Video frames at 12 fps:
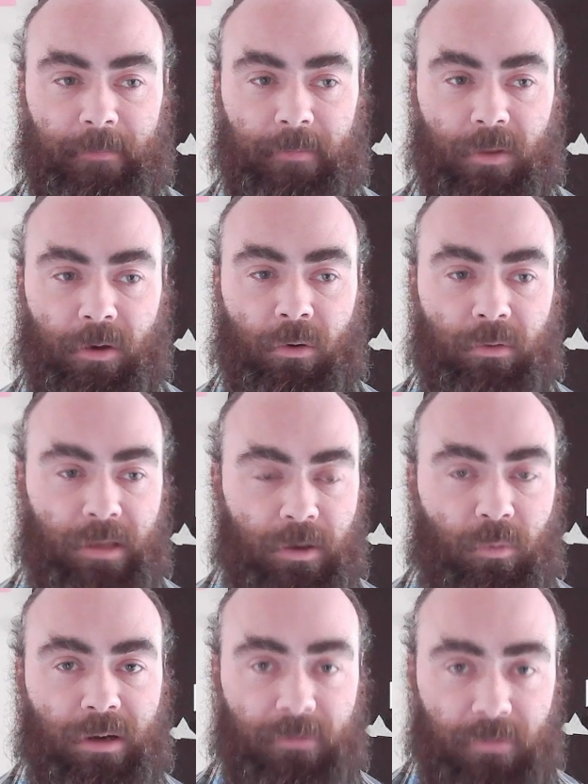only
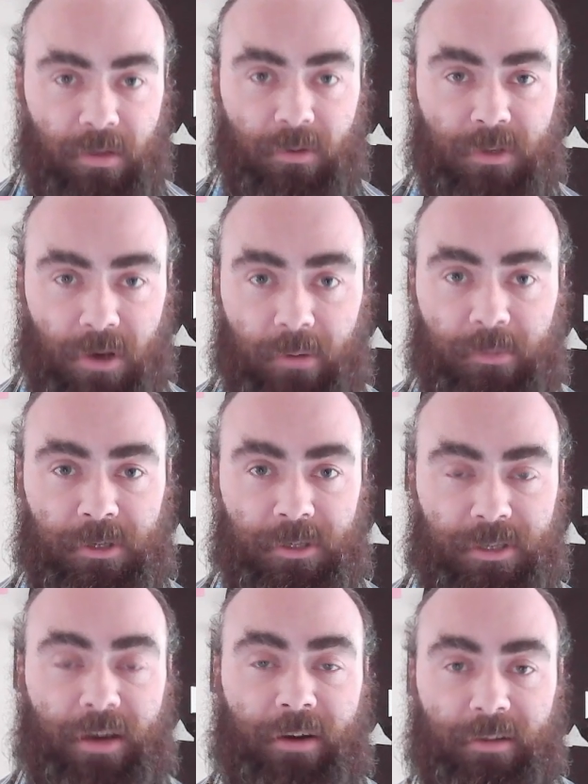one of those
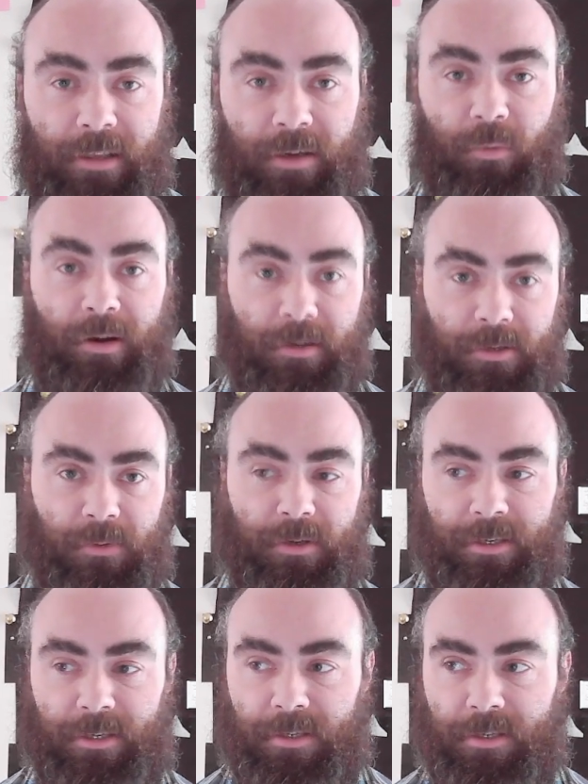options currently works,
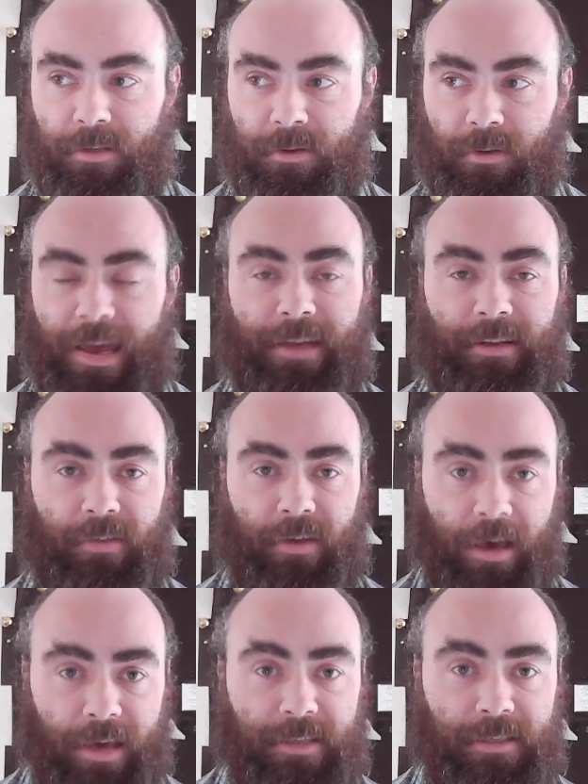which is to edit the
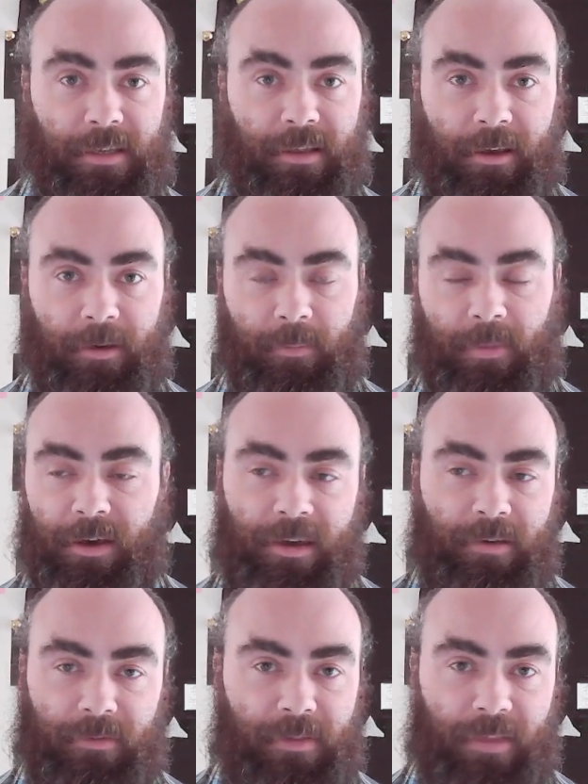height, but
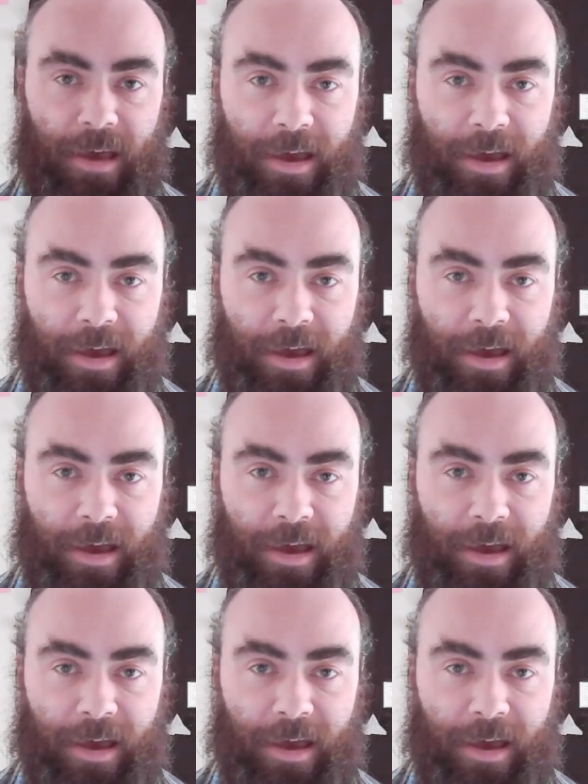even that